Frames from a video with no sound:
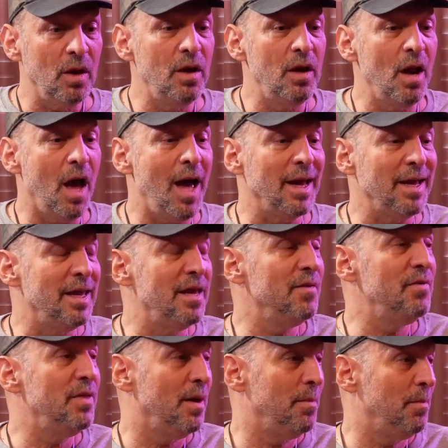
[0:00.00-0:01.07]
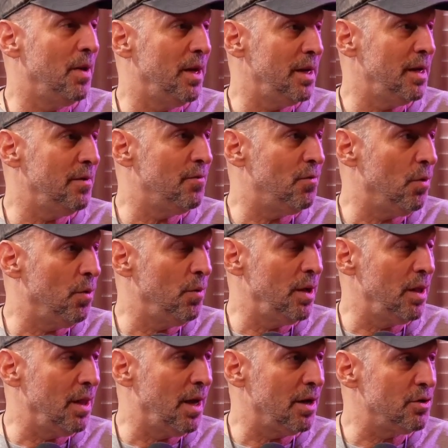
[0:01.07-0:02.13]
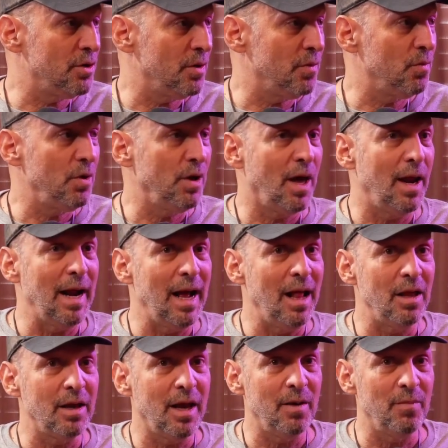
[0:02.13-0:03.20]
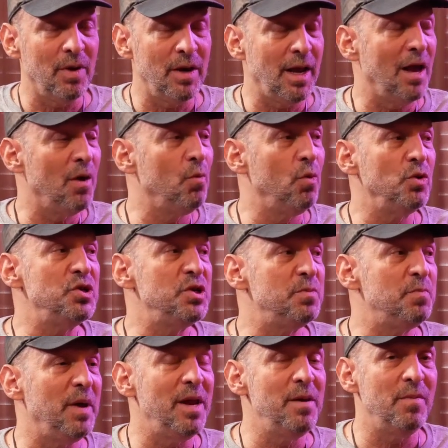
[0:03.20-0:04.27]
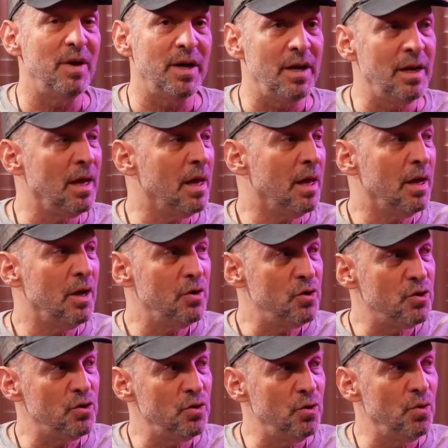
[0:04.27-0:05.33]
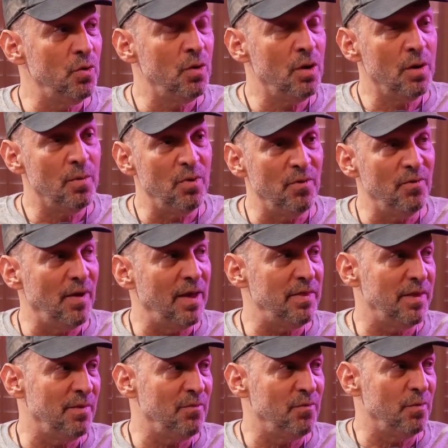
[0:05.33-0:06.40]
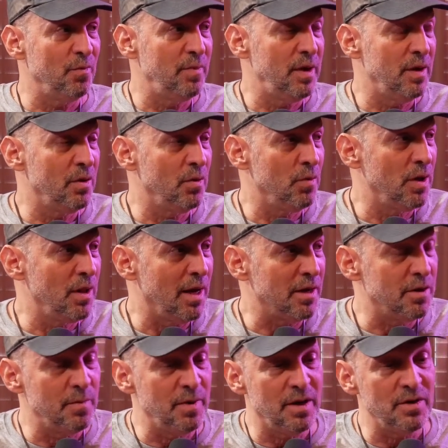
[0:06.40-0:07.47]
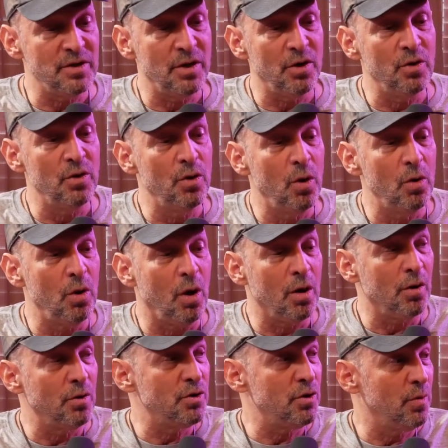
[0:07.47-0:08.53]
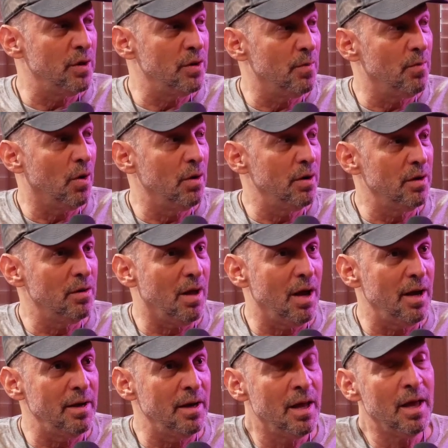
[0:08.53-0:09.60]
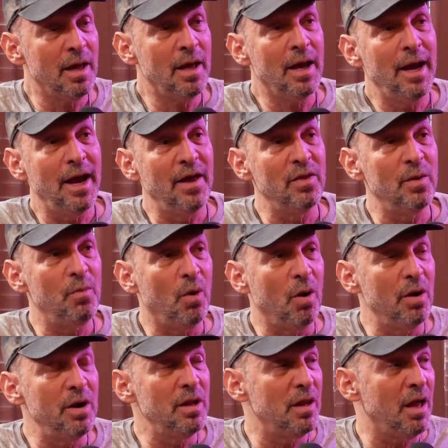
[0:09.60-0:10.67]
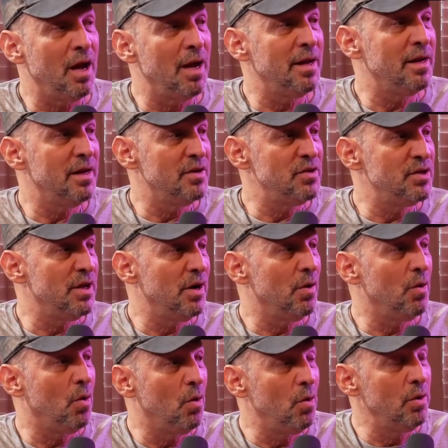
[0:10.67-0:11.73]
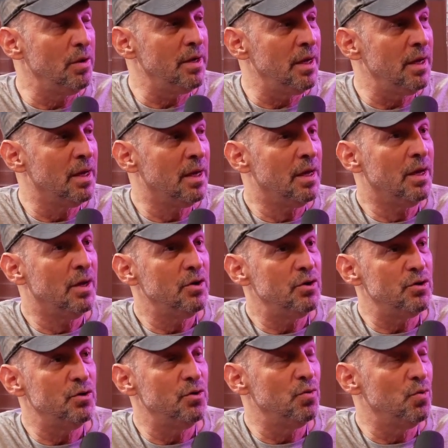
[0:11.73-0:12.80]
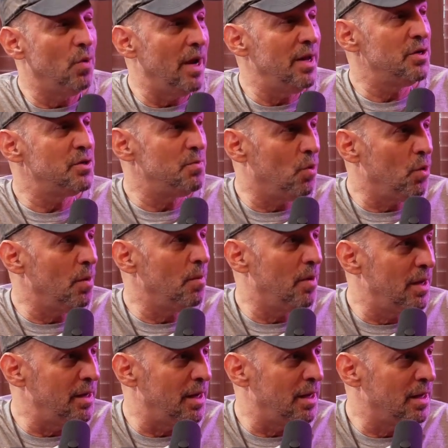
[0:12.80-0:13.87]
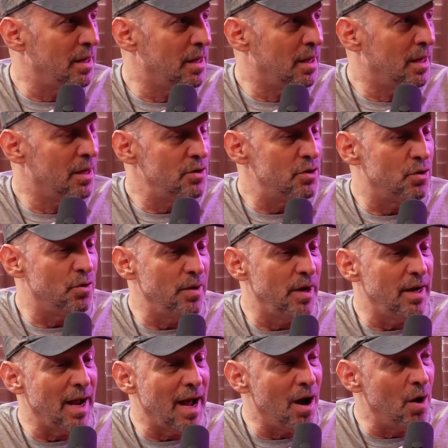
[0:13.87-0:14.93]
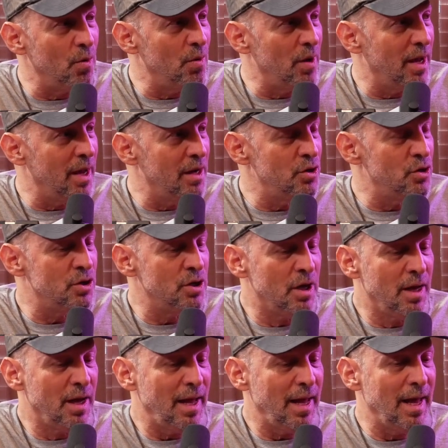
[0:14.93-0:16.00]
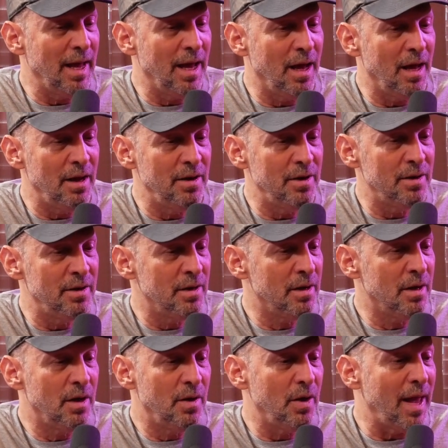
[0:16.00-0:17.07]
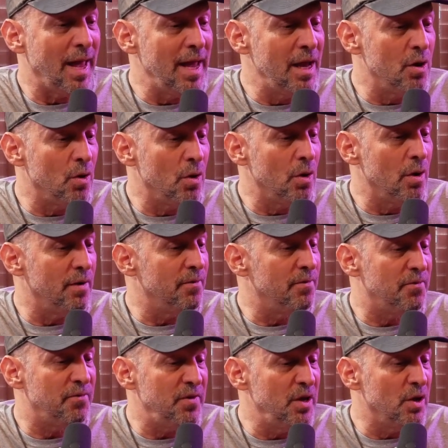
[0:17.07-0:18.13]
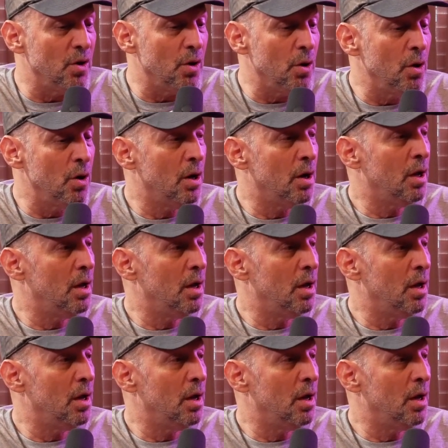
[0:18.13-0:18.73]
not give them money for reelection, will not allocate money, and will spend money to prevent them from being reelected because they are no longer towing the party line. And the party line is there only to raise more money, to create outrage and anger and fear